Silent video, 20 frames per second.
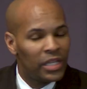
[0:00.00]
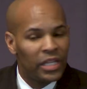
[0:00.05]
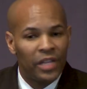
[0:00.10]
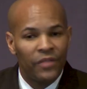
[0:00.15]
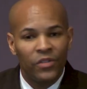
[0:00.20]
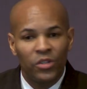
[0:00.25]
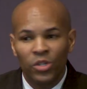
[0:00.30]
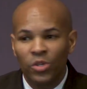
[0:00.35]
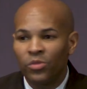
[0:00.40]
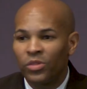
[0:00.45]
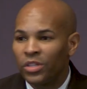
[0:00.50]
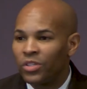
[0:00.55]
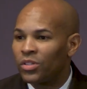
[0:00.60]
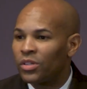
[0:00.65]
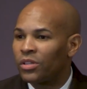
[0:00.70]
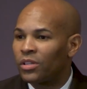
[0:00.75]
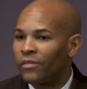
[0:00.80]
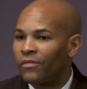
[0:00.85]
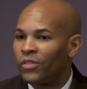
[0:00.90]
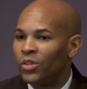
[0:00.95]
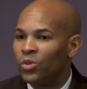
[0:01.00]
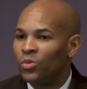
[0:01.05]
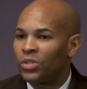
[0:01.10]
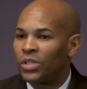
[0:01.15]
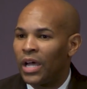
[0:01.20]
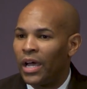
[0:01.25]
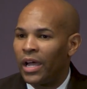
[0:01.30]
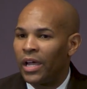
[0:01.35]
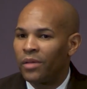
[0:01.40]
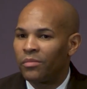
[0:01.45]
Even using just a few
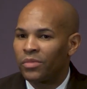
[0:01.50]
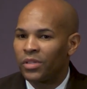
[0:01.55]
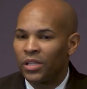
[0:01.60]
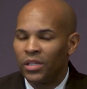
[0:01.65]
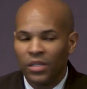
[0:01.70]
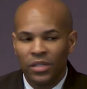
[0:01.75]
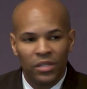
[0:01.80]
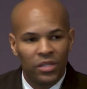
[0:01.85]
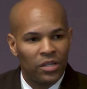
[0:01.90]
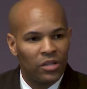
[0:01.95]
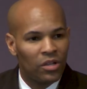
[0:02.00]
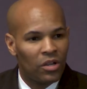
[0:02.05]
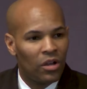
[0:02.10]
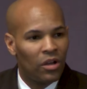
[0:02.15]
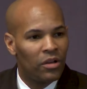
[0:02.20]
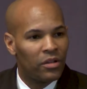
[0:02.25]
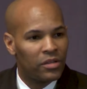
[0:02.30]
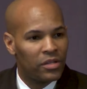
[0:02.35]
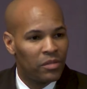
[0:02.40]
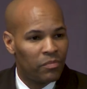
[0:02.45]
times can cause